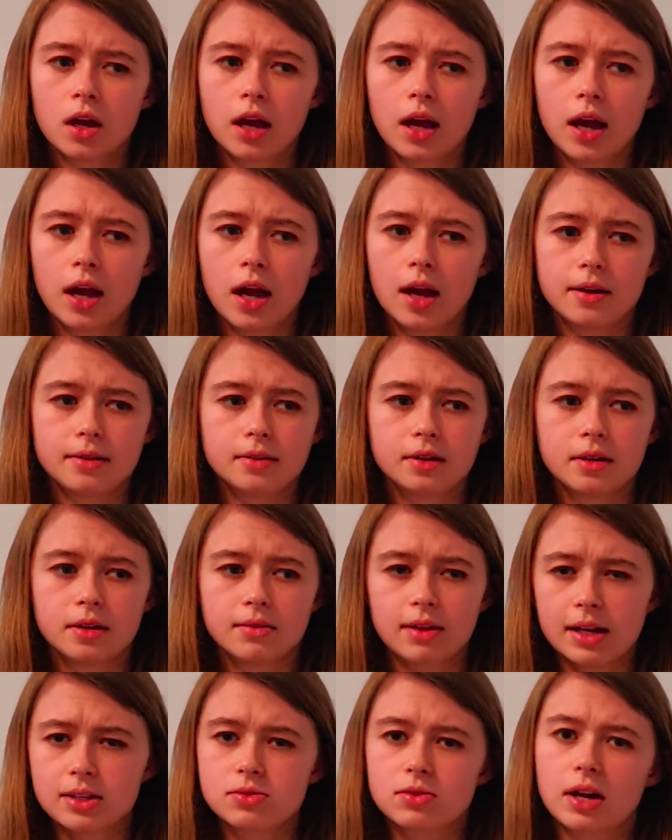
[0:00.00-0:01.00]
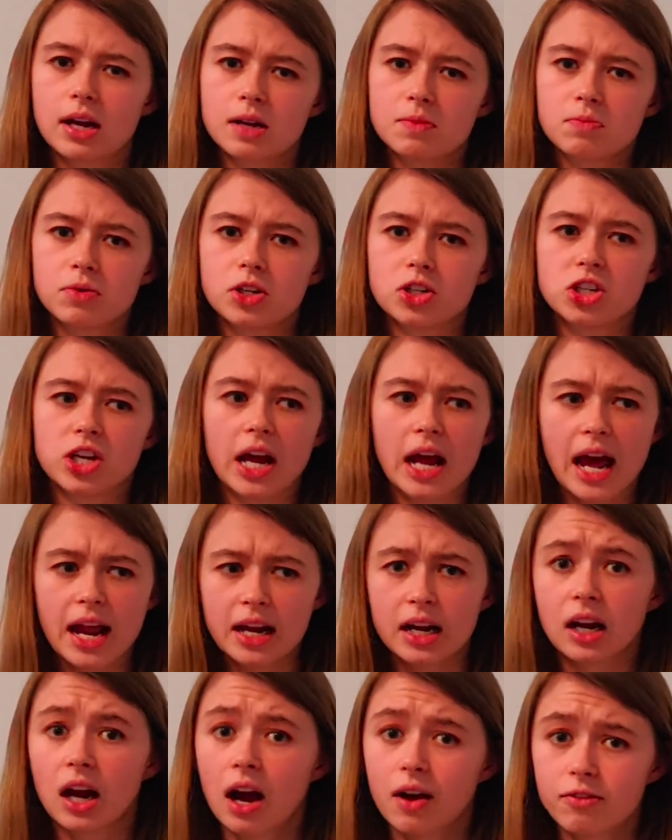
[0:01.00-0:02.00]
And that's what I appreciate, and
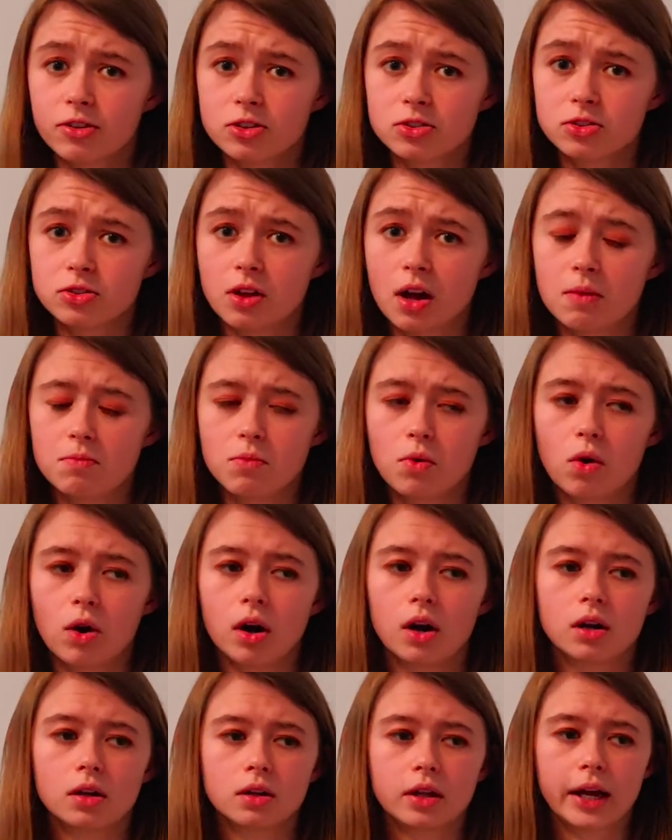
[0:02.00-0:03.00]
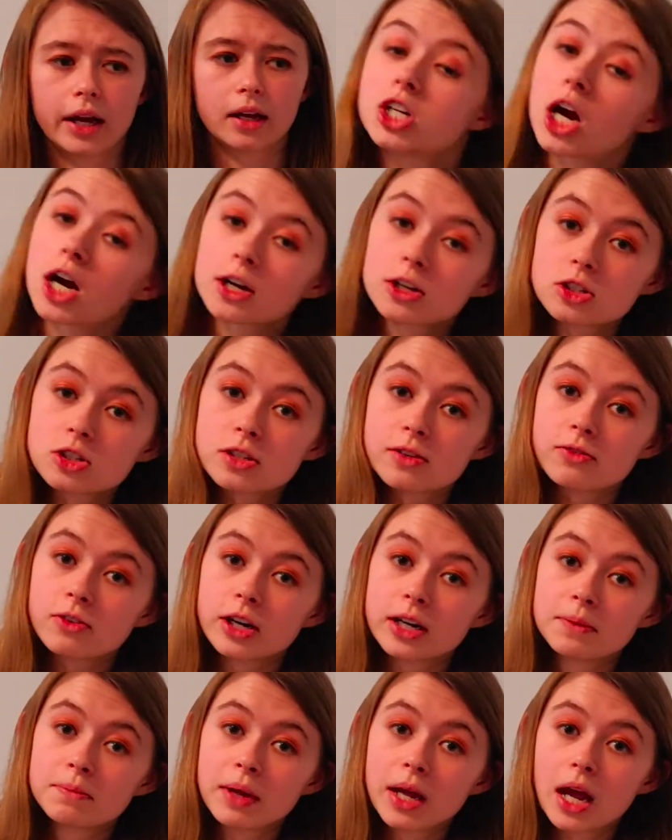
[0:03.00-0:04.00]
it covers a lot more. Like, doctors have
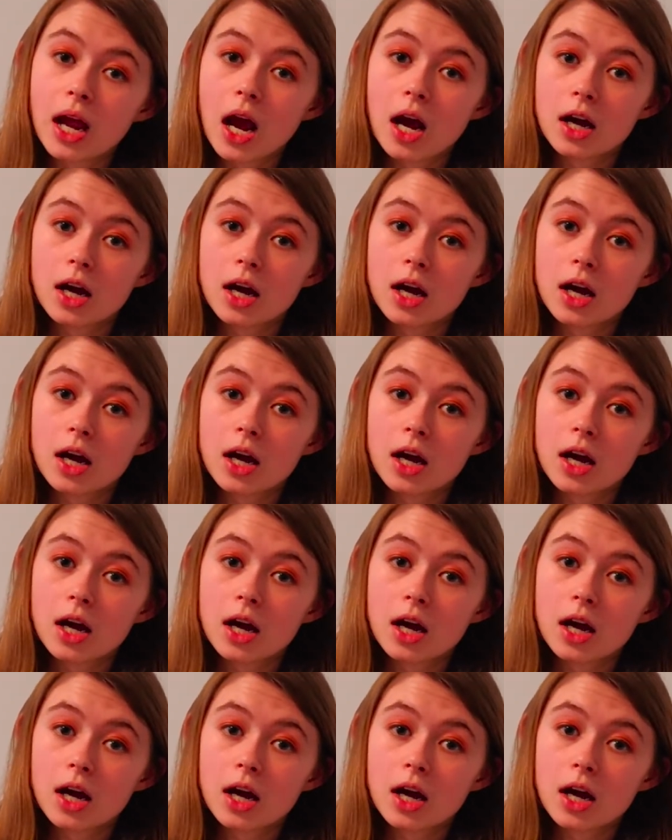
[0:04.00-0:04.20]
written me